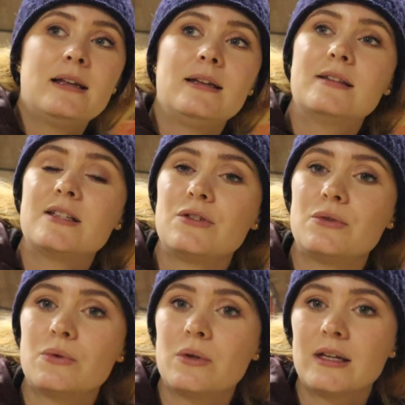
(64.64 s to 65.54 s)
I need
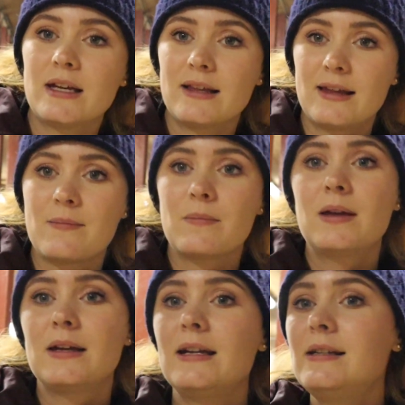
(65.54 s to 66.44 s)
to get
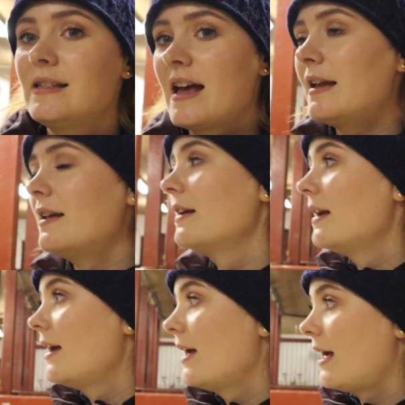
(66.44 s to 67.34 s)
them inside,
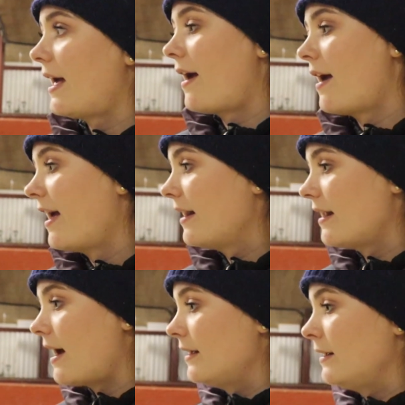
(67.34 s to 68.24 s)

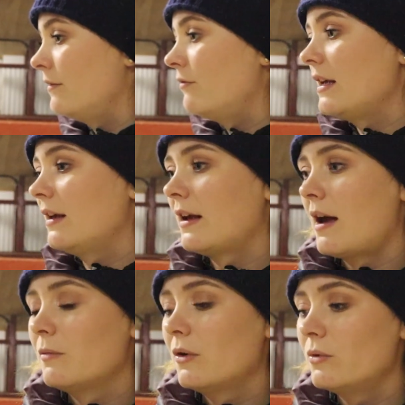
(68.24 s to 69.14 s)
and I
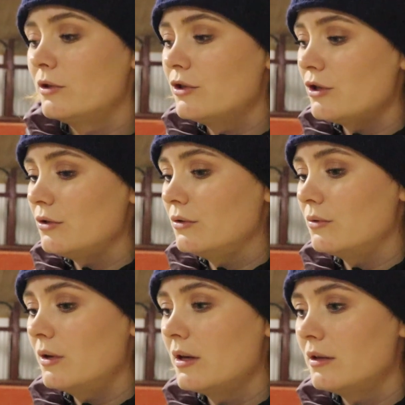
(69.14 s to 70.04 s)
think I'm going
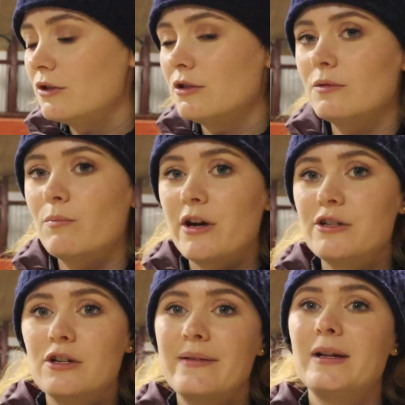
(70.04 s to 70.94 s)
to just
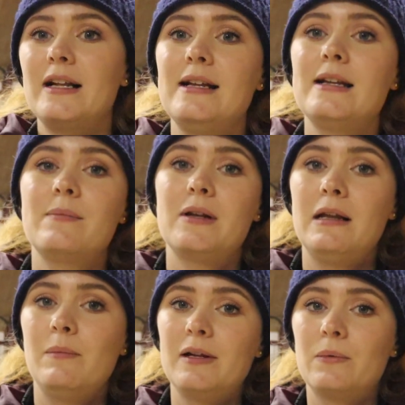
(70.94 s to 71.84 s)
brush them, clean them a
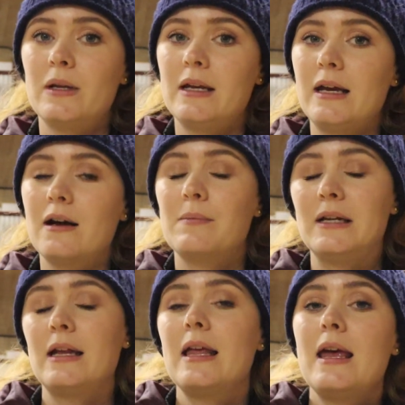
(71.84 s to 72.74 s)
little bit when they
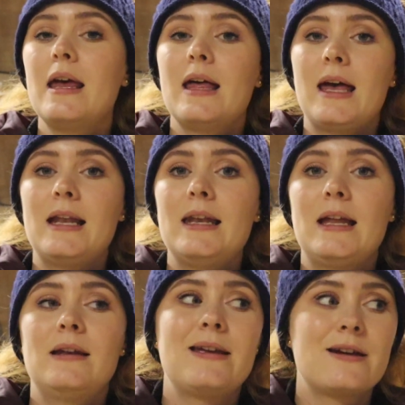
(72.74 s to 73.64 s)
come in,
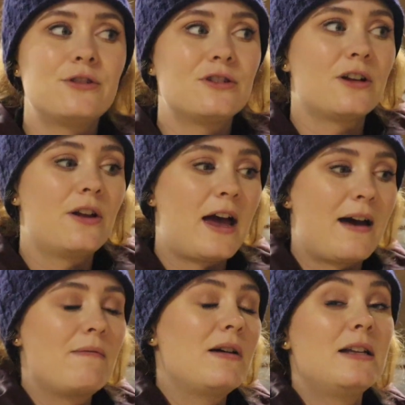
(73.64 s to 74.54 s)
and then they are just gonna
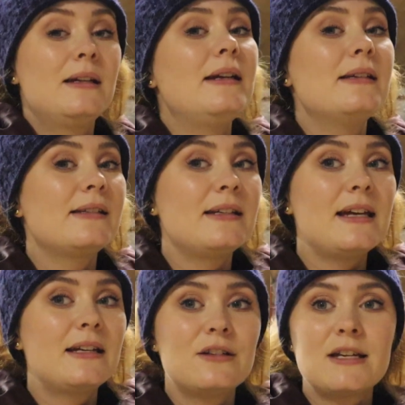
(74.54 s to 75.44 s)
have an easy
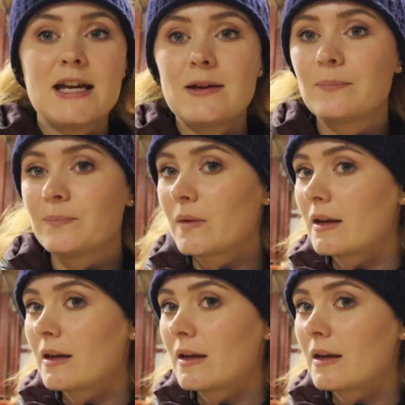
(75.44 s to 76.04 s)
day today,